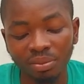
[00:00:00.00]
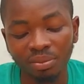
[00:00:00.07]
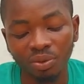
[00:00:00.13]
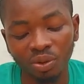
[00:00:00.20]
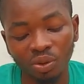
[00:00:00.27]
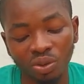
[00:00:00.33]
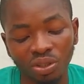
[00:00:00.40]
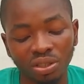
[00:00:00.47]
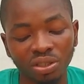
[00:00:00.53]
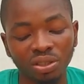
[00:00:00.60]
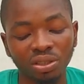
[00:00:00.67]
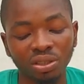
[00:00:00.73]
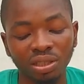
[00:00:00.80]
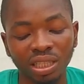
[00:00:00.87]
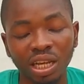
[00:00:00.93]

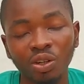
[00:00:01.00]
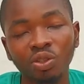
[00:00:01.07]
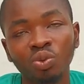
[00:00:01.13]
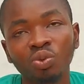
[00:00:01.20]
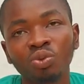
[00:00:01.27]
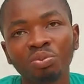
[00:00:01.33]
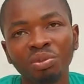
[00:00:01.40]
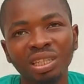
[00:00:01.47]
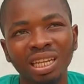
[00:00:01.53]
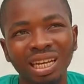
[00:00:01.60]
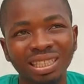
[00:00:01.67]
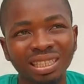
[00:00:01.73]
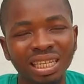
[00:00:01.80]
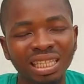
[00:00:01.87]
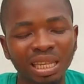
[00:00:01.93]
because that would mean that
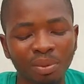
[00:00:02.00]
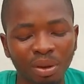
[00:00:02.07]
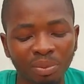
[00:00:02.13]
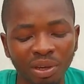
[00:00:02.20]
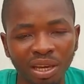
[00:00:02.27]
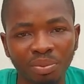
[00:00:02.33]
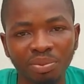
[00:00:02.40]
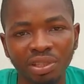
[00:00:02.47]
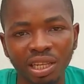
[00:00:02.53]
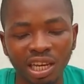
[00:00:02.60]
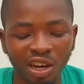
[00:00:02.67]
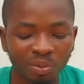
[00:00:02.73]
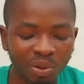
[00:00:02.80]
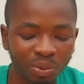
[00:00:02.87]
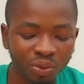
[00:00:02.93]
anytime I make a mistake,
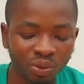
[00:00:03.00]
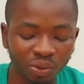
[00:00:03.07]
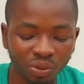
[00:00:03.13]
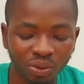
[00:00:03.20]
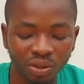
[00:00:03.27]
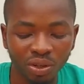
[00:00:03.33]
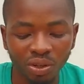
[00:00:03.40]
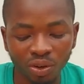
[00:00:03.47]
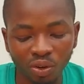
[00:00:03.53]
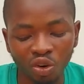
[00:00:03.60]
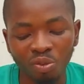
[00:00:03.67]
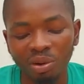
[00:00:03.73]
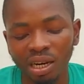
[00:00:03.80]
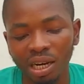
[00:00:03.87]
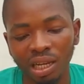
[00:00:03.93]
I'll be able to go
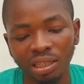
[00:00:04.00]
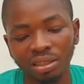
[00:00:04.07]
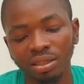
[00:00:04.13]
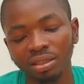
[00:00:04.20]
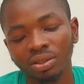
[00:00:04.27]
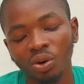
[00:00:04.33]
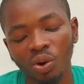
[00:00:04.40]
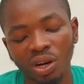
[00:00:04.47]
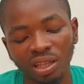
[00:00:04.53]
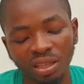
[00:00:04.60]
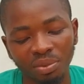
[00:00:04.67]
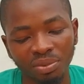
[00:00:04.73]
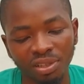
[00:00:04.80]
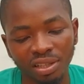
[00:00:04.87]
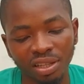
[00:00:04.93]
back and correct the
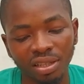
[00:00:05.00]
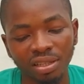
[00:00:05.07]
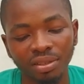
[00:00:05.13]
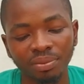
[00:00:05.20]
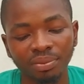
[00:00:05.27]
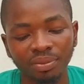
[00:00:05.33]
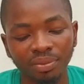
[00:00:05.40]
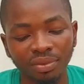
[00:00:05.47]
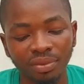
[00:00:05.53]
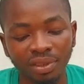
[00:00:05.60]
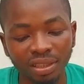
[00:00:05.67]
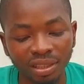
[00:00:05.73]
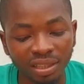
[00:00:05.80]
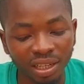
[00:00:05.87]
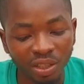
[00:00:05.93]
mistakes.
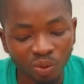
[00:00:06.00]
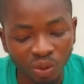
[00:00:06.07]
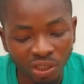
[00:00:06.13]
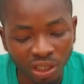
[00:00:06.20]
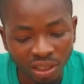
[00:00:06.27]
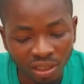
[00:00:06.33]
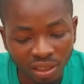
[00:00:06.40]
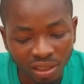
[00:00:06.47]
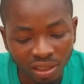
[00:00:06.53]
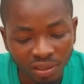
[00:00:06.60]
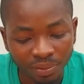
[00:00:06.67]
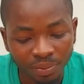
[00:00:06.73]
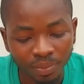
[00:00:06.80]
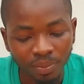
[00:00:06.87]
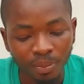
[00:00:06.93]
The next question is,
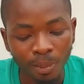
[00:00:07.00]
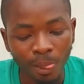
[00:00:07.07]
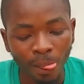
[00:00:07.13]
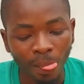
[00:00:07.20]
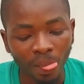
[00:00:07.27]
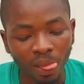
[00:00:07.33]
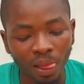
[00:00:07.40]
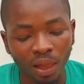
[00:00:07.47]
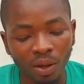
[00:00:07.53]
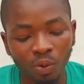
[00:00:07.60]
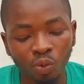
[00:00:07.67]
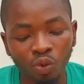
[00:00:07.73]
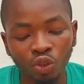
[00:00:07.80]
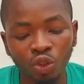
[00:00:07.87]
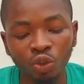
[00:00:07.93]

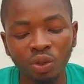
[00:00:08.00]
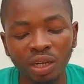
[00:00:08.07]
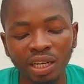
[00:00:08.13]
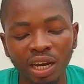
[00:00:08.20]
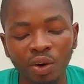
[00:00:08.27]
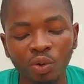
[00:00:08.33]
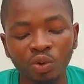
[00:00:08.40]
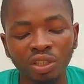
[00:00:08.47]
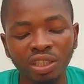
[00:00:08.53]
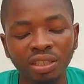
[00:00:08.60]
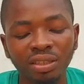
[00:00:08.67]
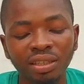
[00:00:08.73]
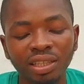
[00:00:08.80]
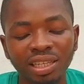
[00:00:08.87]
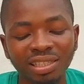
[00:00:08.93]
would you rather own the
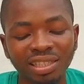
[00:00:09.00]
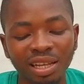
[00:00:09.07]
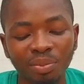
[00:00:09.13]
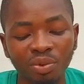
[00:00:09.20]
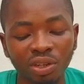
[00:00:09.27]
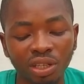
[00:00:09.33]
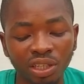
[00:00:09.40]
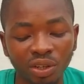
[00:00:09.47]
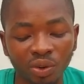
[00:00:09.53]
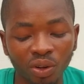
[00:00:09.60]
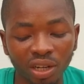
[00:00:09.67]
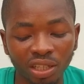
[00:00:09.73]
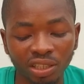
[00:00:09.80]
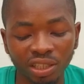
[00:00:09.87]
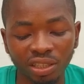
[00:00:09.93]
greatest Lamborghini
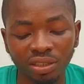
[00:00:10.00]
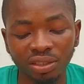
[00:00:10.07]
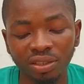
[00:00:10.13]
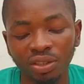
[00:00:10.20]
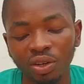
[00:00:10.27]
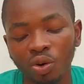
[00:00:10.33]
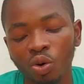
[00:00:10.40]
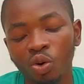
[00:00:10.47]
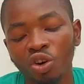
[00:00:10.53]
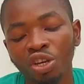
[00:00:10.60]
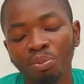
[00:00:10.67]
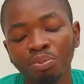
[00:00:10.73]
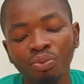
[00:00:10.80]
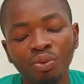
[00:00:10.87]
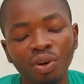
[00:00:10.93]
collection or a
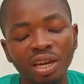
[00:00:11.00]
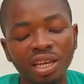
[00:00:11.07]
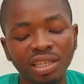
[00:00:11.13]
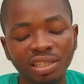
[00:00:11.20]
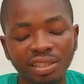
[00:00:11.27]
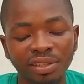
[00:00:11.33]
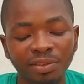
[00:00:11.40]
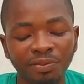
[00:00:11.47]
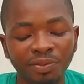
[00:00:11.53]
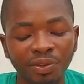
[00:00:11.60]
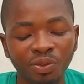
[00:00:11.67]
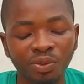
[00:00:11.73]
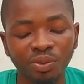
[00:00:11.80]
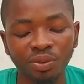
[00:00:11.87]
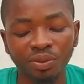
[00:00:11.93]
bookcase
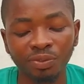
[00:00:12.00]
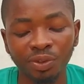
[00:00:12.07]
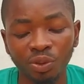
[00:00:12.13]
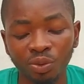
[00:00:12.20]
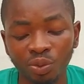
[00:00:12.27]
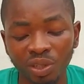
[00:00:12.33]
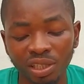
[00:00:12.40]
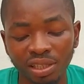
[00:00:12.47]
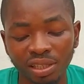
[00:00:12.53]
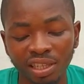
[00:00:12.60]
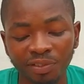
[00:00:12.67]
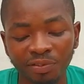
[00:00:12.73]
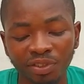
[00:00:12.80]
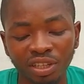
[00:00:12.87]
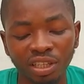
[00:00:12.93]
filled with
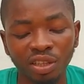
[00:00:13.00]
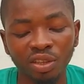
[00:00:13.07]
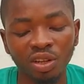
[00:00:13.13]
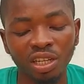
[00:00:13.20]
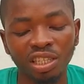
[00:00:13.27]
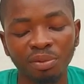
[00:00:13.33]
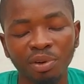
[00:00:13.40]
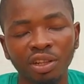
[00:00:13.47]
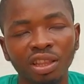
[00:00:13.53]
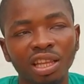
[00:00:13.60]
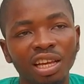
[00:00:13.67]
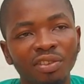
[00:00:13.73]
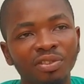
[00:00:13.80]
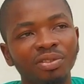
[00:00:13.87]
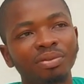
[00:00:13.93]
infinite knowledge about life?